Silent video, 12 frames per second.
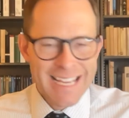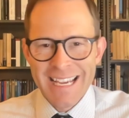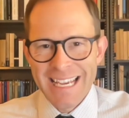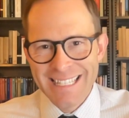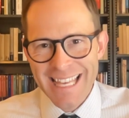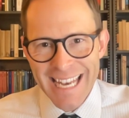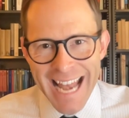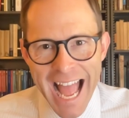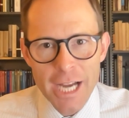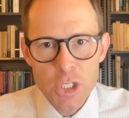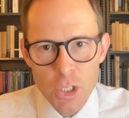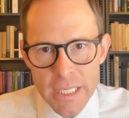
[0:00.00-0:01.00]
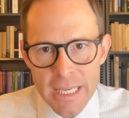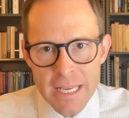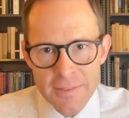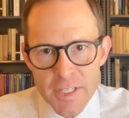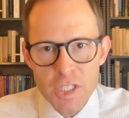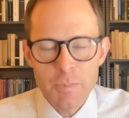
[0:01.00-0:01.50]
is that
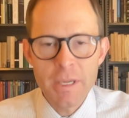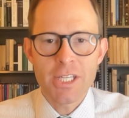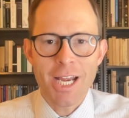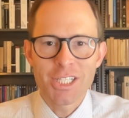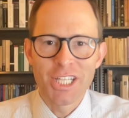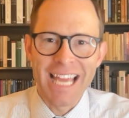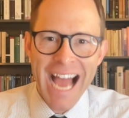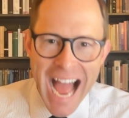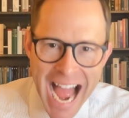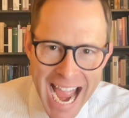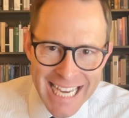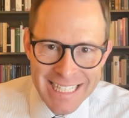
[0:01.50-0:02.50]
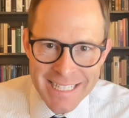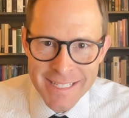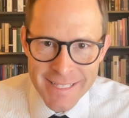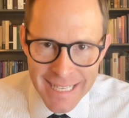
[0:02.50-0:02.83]
this speech actually heightens the